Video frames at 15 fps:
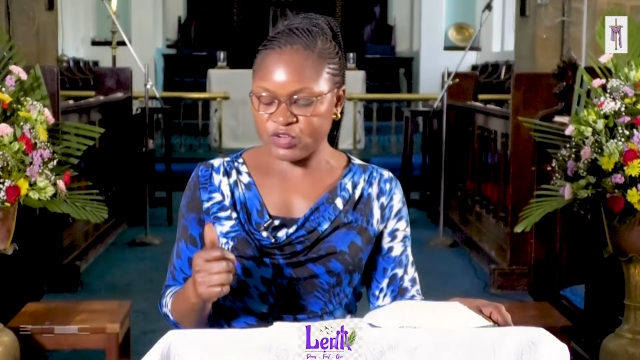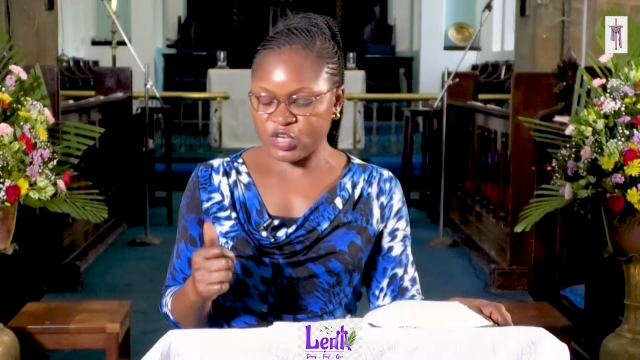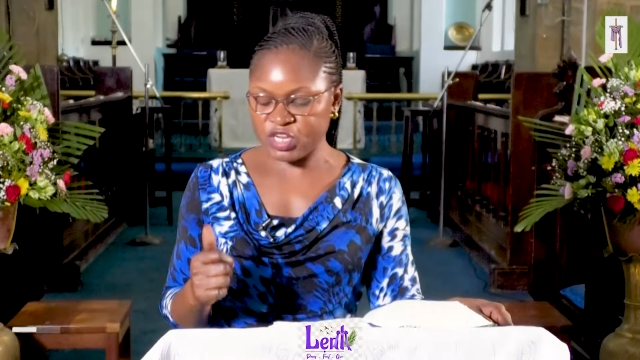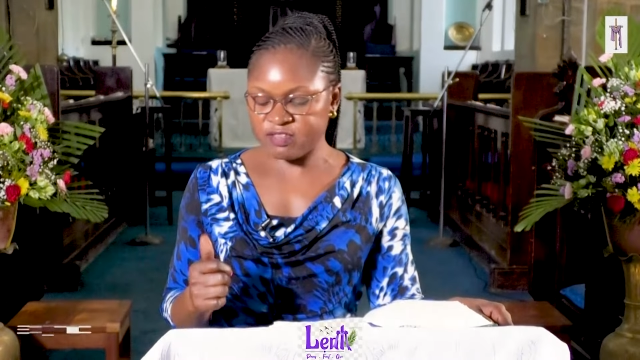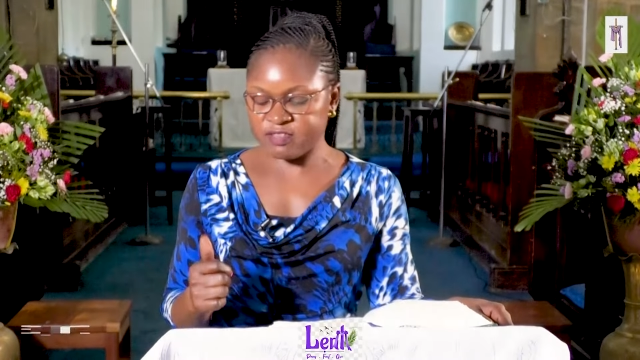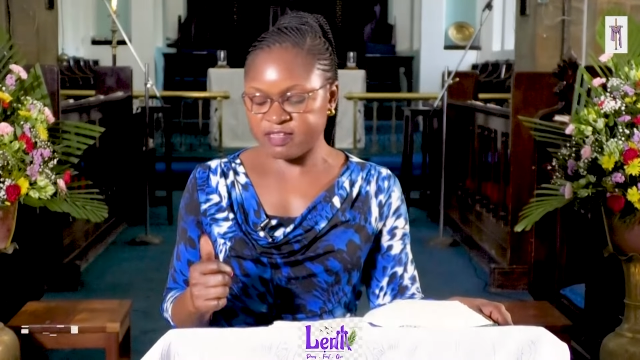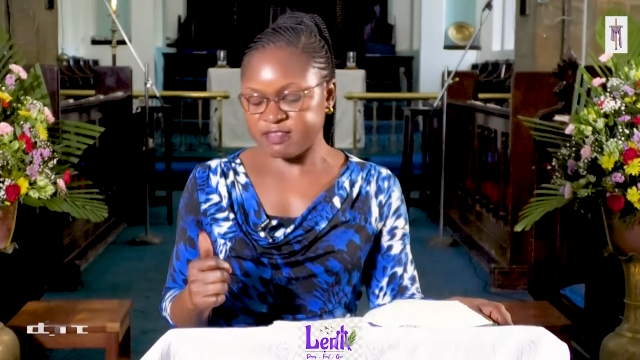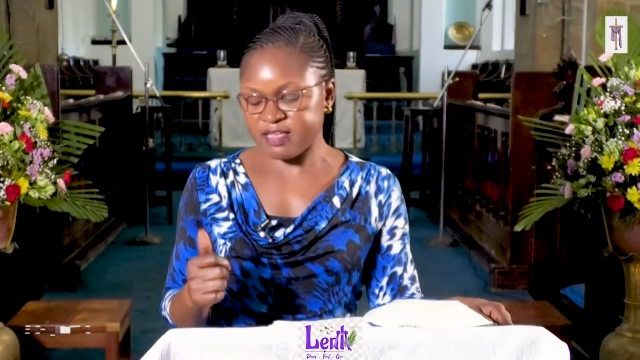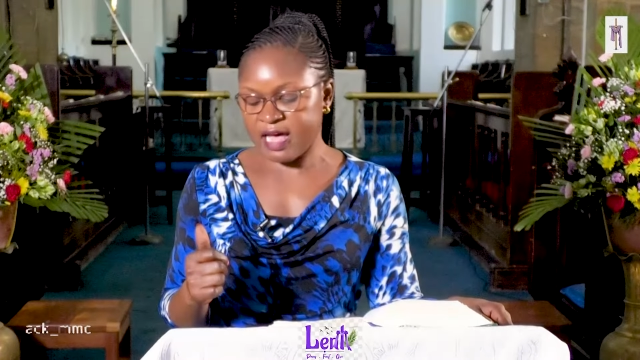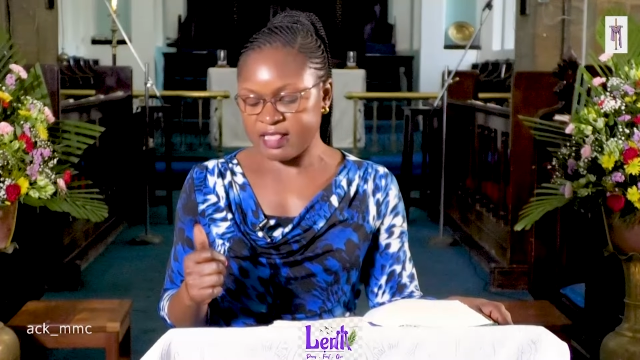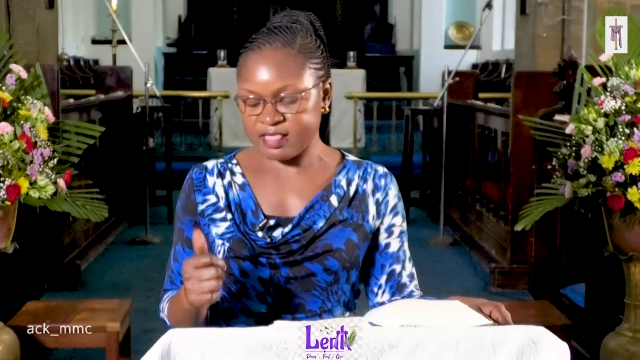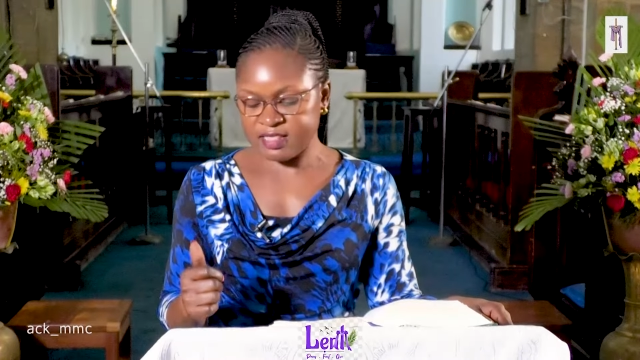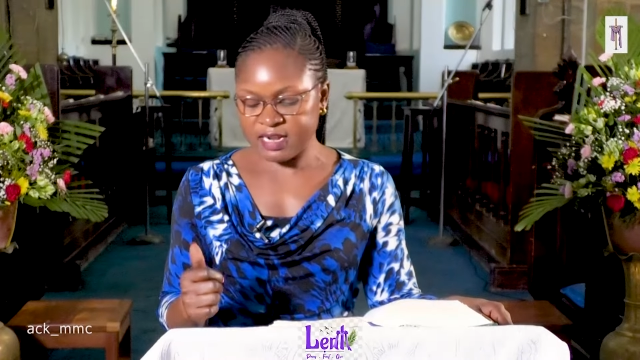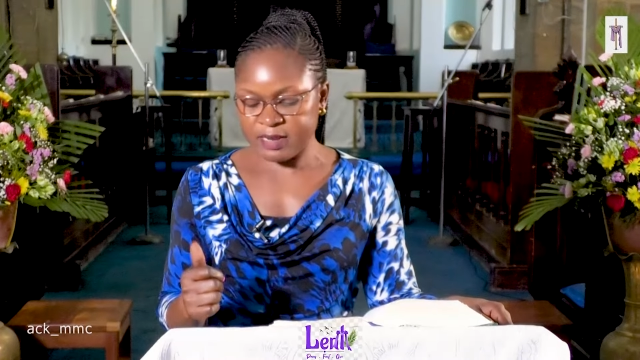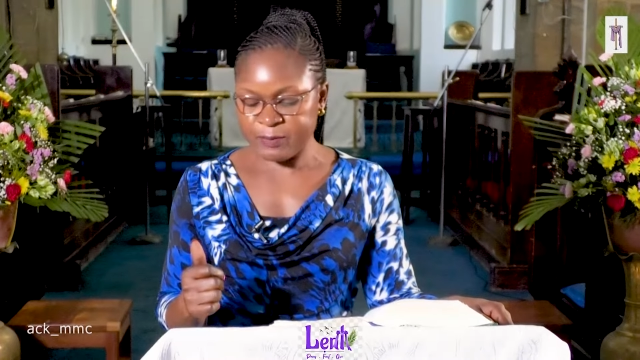Jesus'
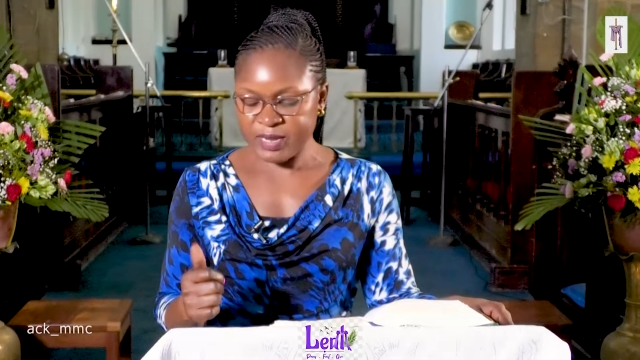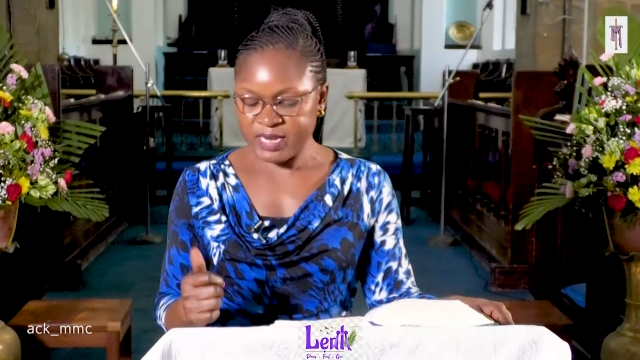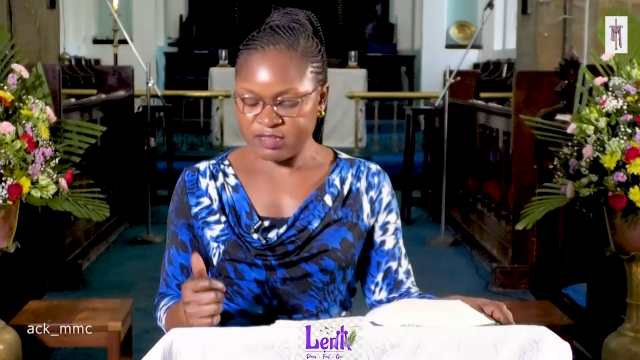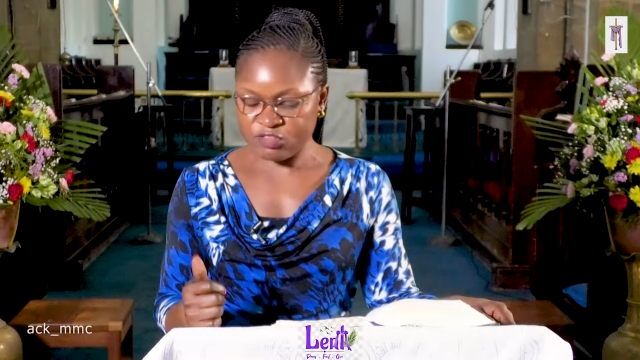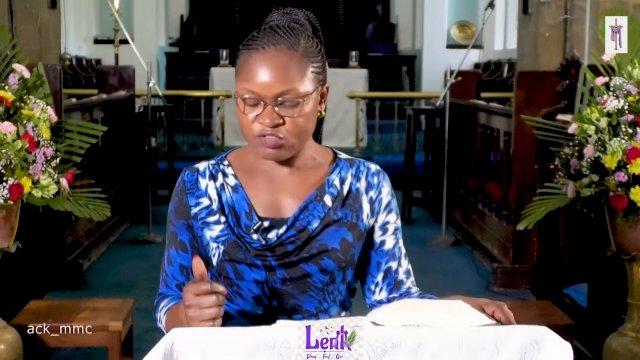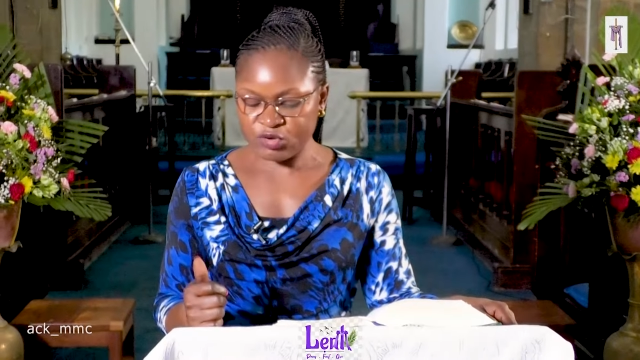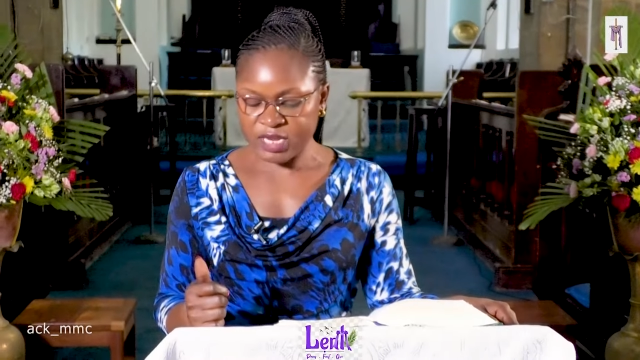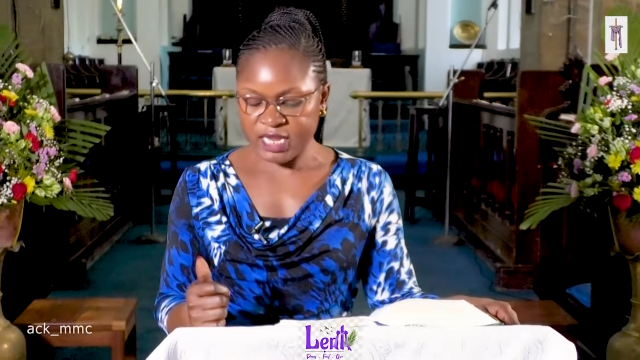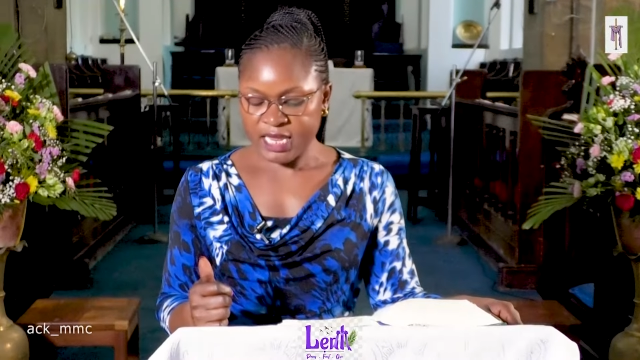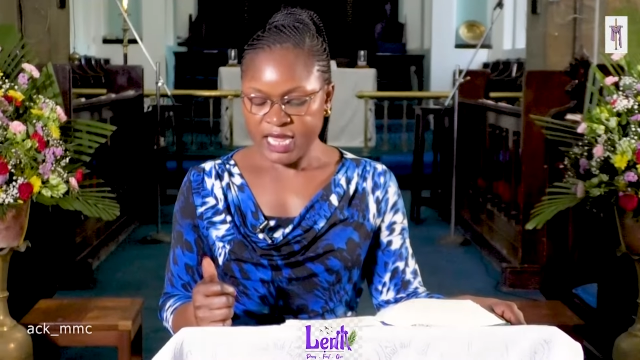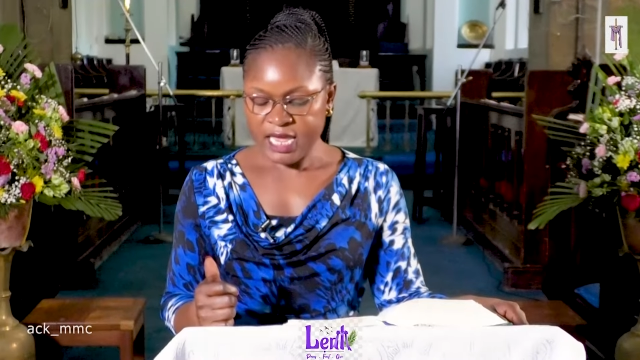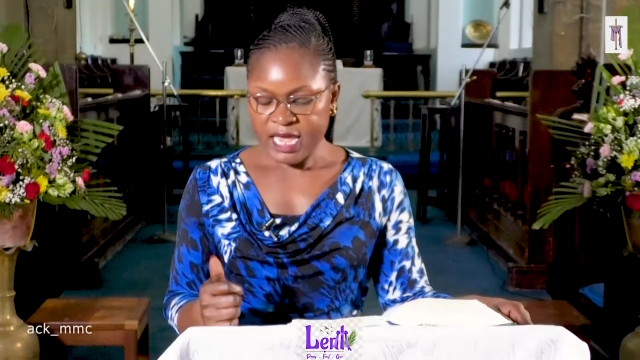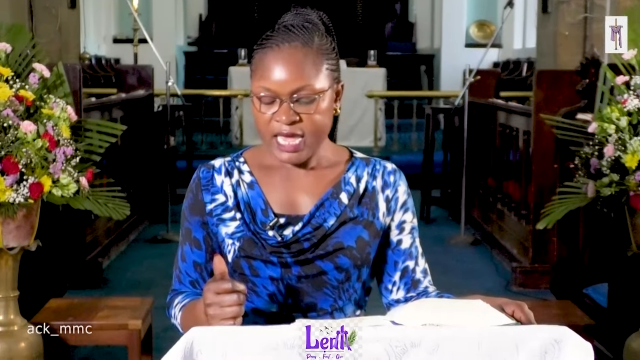earthly ministry